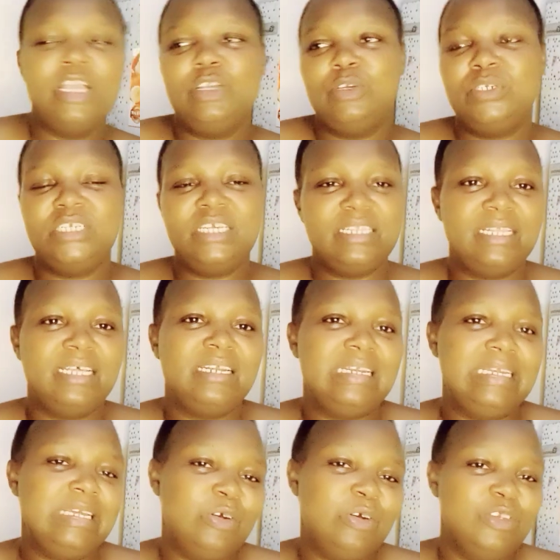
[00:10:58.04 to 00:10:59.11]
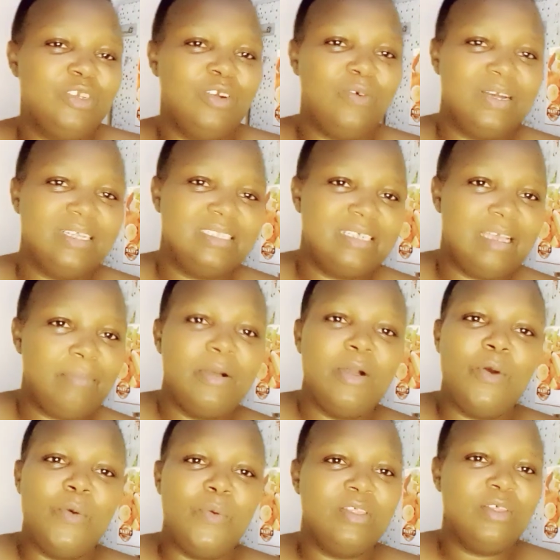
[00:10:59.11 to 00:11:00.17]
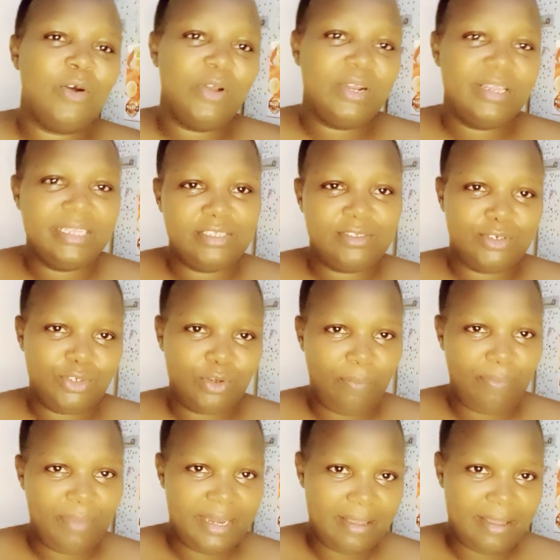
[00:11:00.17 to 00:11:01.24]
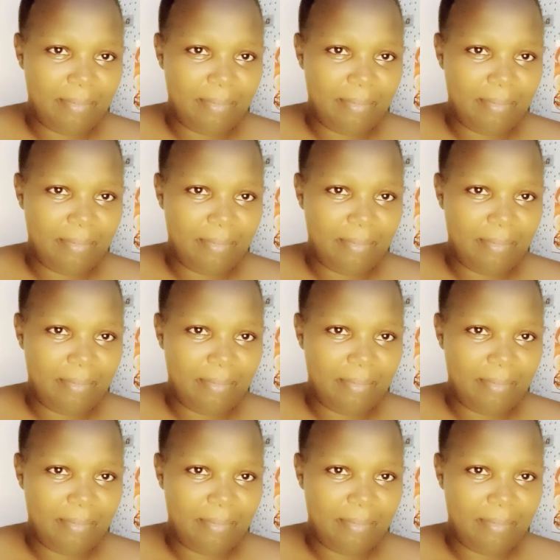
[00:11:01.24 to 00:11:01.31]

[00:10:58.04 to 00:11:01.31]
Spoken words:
you share that link on your WhatsApp, with all these social media